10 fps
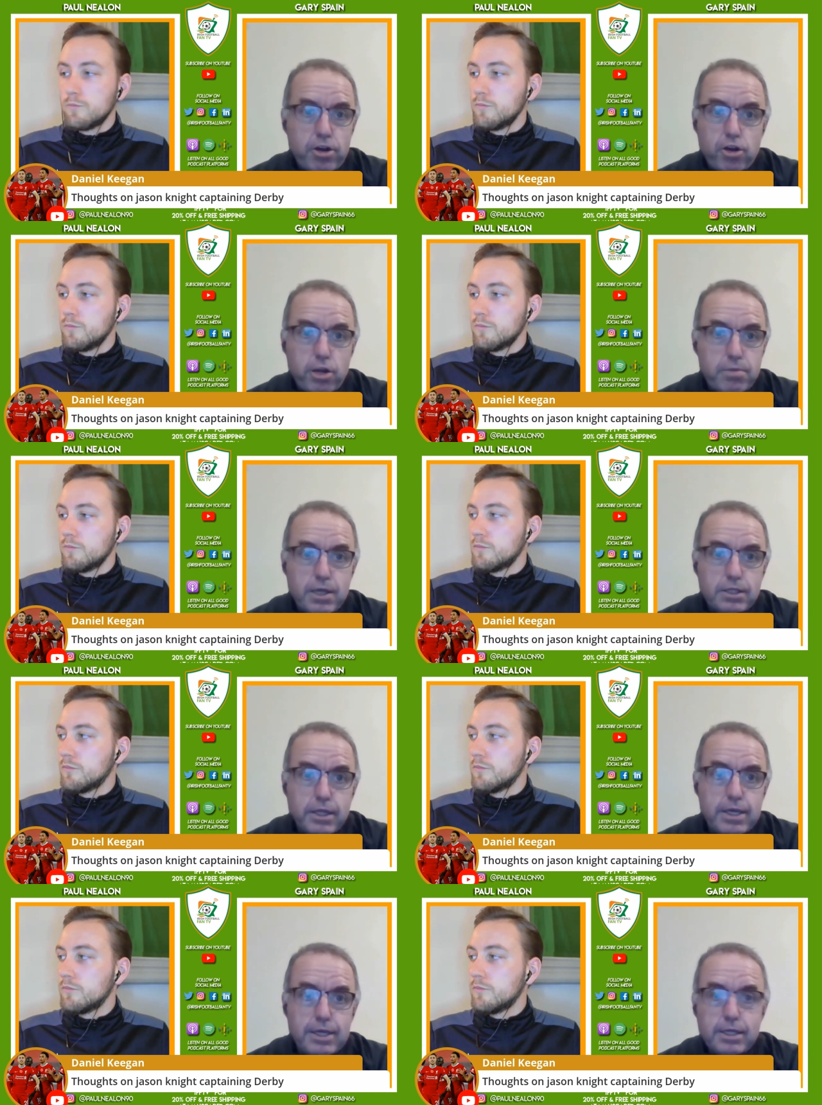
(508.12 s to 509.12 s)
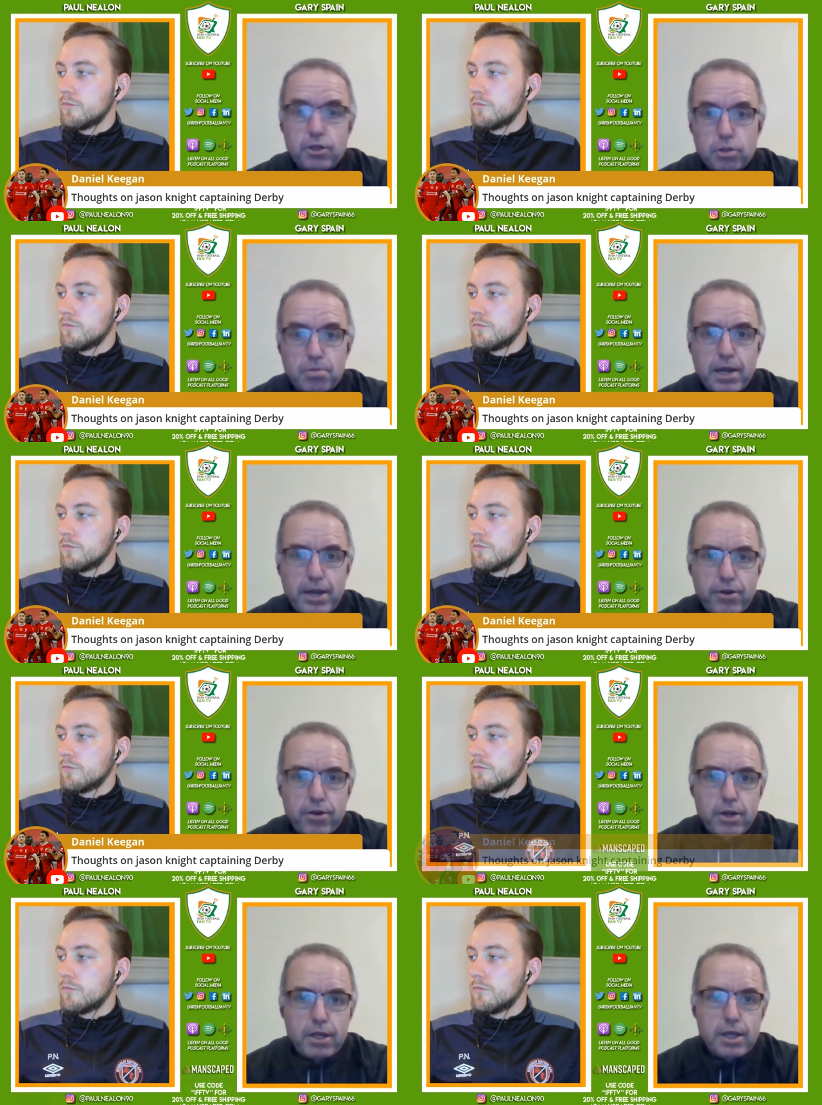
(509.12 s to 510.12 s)
Speaker 1: regularly because I think he's another
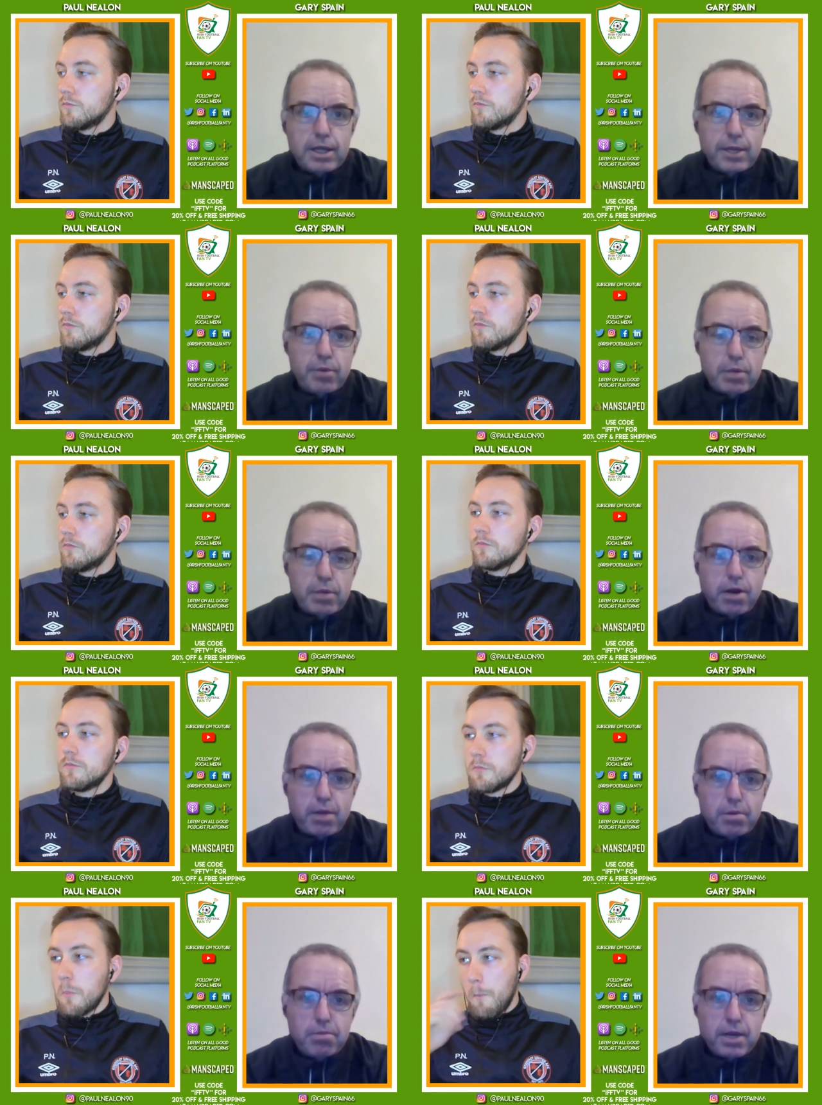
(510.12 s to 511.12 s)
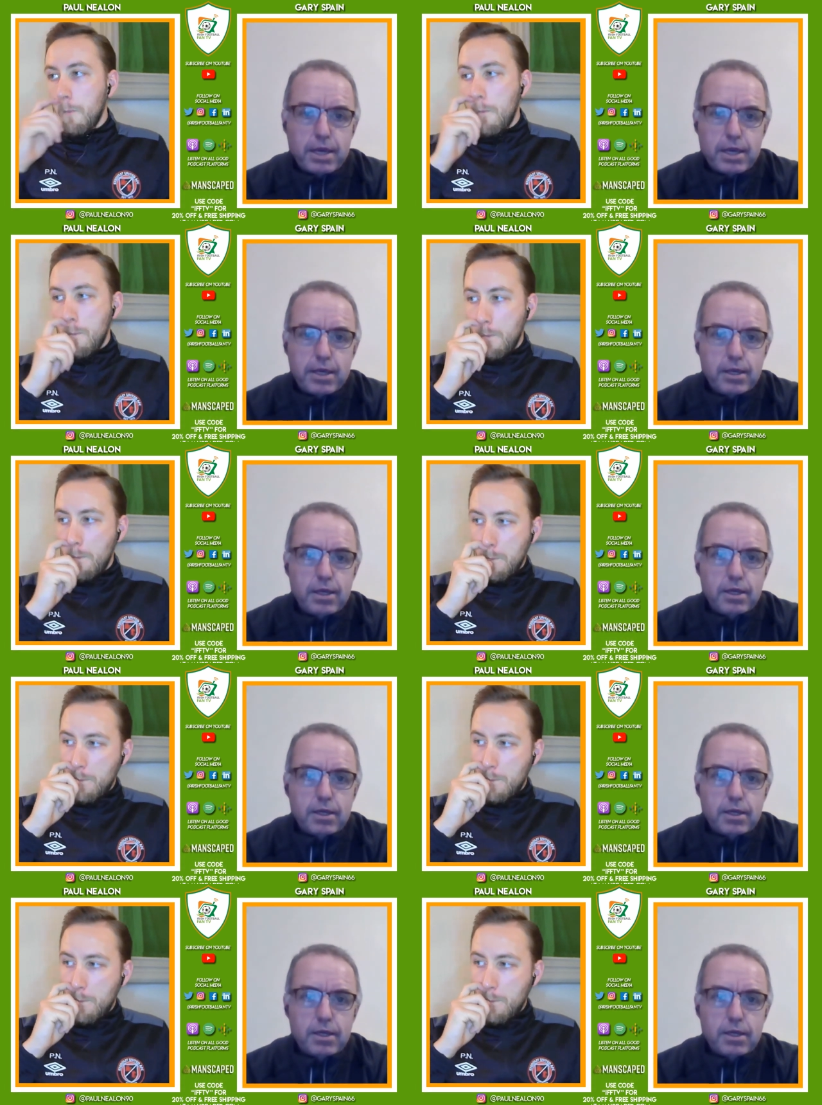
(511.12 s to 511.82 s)
player that will probably